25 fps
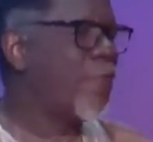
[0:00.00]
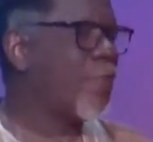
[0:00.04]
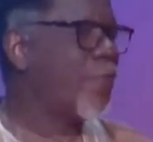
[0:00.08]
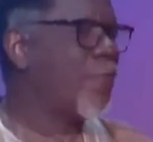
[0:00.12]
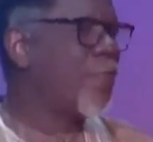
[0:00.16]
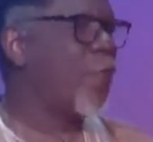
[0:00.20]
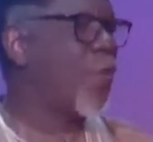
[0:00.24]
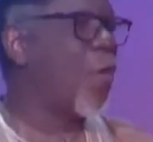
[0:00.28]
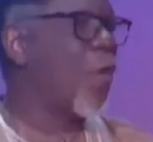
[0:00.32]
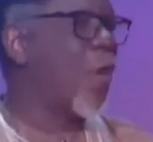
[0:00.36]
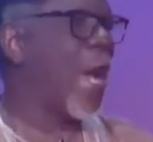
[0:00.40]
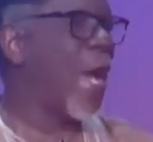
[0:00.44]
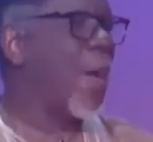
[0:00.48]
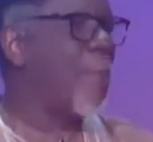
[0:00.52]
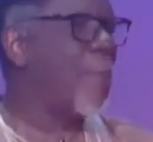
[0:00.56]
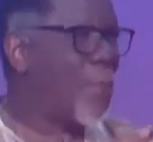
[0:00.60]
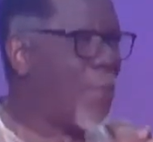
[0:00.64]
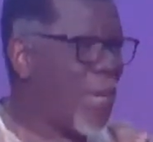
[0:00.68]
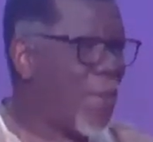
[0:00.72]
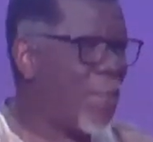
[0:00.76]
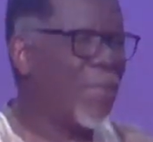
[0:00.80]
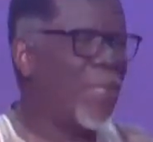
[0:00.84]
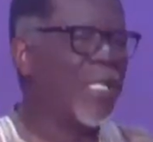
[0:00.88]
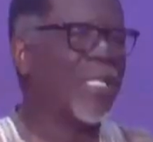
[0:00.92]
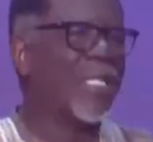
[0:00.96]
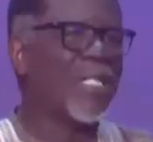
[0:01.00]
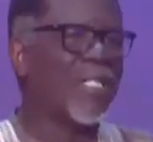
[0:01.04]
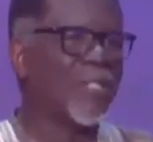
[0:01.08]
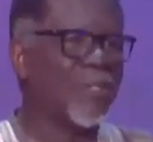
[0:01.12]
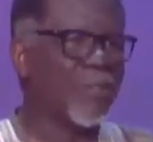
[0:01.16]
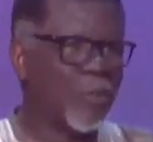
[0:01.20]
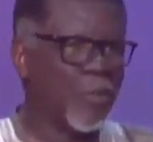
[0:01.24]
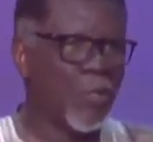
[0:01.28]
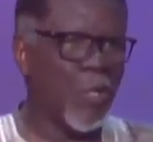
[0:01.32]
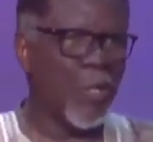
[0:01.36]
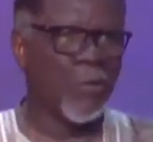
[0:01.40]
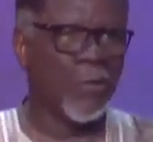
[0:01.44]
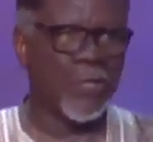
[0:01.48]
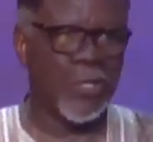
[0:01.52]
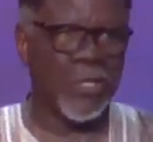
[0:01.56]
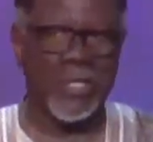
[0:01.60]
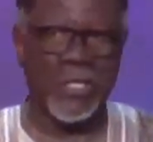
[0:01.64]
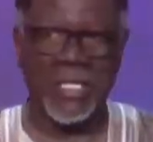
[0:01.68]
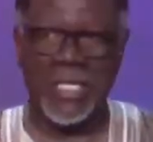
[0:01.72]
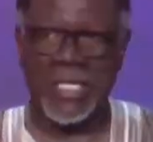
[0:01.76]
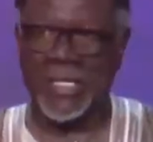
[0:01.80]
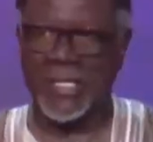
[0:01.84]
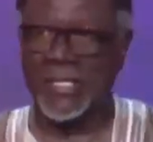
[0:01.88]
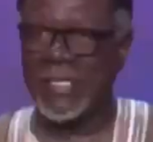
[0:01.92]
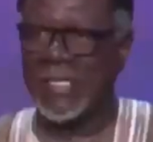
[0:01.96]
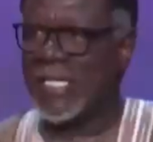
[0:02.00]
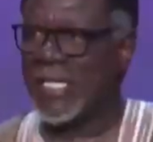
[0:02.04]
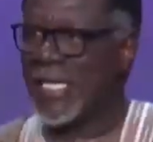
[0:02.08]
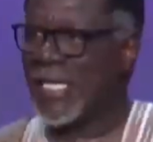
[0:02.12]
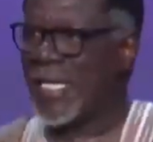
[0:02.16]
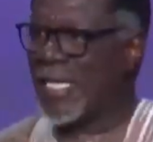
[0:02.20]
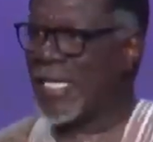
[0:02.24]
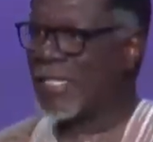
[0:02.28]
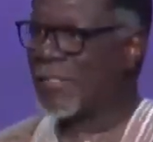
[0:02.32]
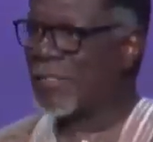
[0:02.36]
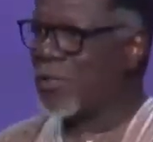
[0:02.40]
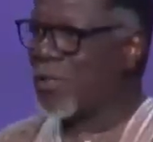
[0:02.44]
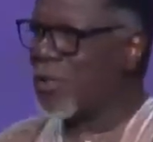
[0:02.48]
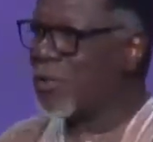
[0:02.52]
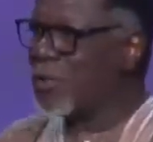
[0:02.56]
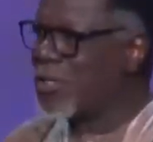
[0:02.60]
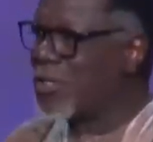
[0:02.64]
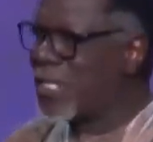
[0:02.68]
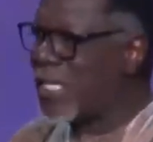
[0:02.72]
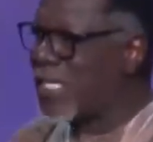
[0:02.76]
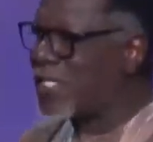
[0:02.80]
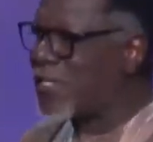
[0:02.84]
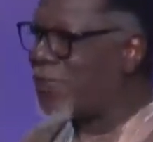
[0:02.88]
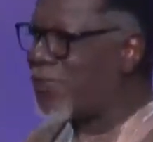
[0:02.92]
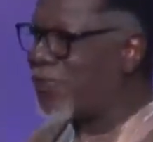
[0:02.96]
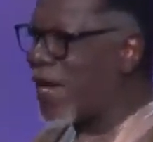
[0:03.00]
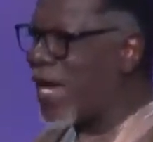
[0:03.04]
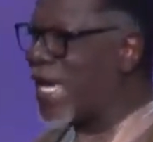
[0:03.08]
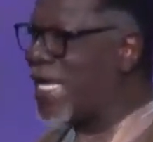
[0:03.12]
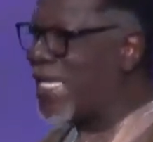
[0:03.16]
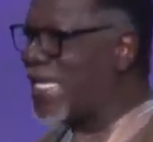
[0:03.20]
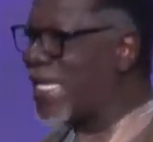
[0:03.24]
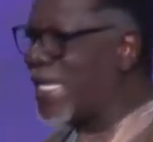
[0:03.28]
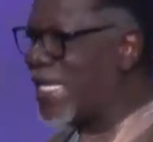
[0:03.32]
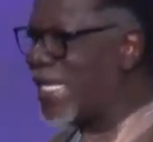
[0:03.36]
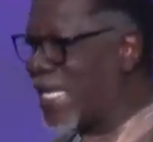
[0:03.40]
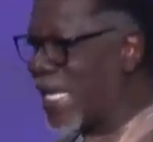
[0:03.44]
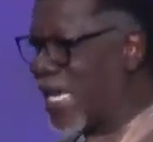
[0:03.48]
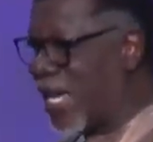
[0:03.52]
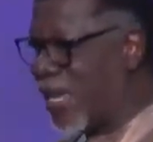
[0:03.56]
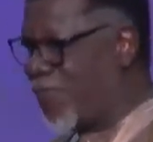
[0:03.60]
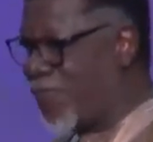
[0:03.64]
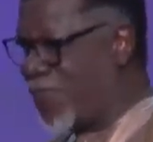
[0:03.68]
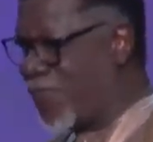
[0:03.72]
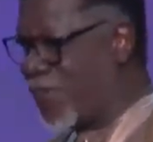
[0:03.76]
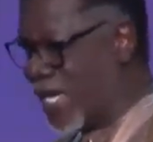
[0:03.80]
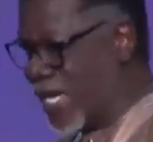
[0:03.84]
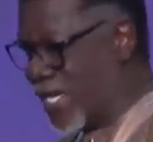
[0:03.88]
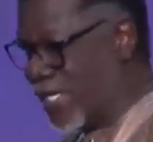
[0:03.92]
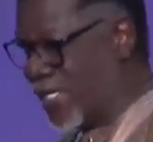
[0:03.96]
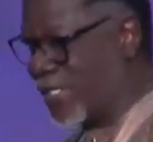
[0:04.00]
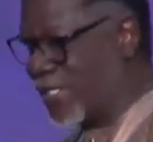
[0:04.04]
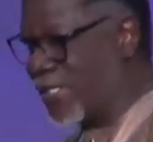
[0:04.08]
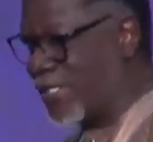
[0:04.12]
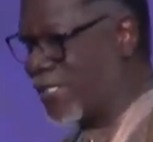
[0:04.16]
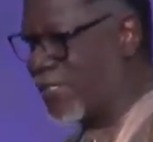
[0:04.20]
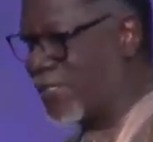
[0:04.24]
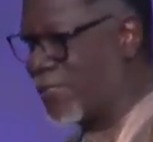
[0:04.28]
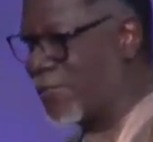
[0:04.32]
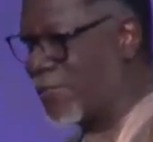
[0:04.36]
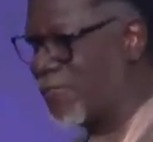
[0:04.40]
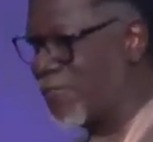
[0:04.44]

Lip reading: for a biblical doctrine is not just finding a verse,